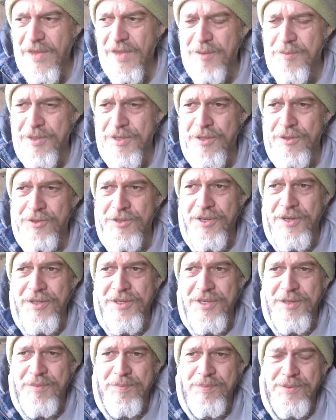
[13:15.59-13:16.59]
I mean, I
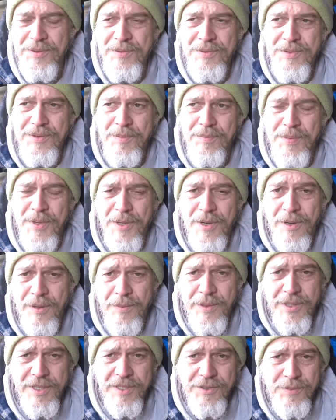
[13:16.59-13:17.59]

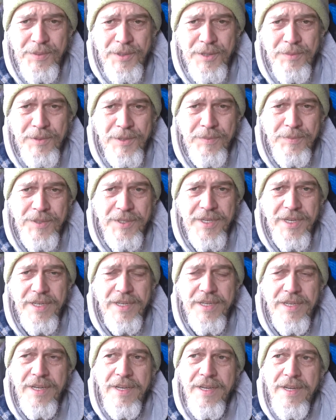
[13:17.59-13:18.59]
went into Birmingham
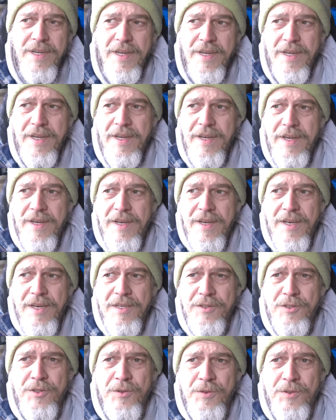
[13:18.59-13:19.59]
today
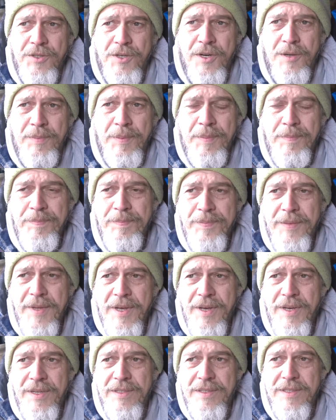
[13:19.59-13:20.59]
to do a job,
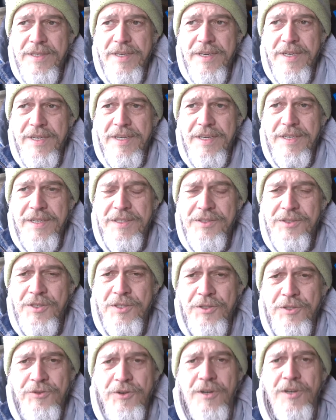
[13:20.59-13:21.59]
and so
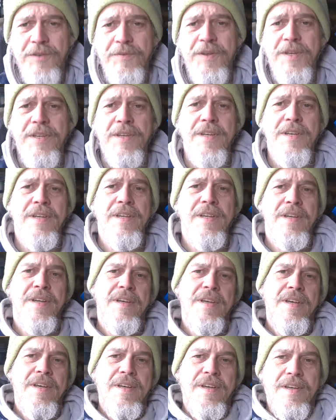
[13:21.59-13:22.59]
you drive in
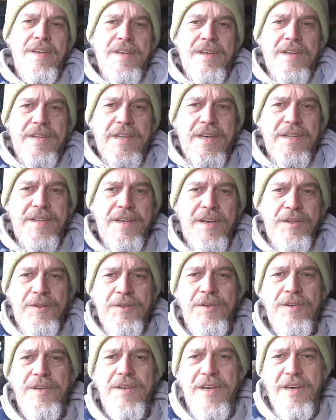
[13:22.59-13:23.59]
down the
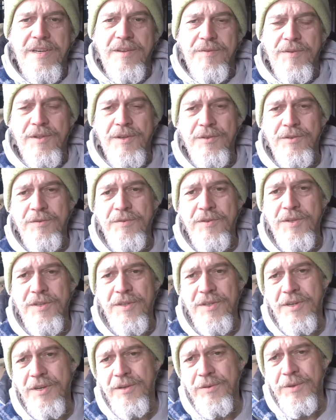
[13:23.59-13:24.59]
A38, for those of you
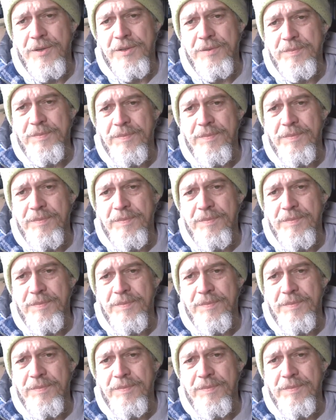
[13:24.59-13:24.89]
that know it,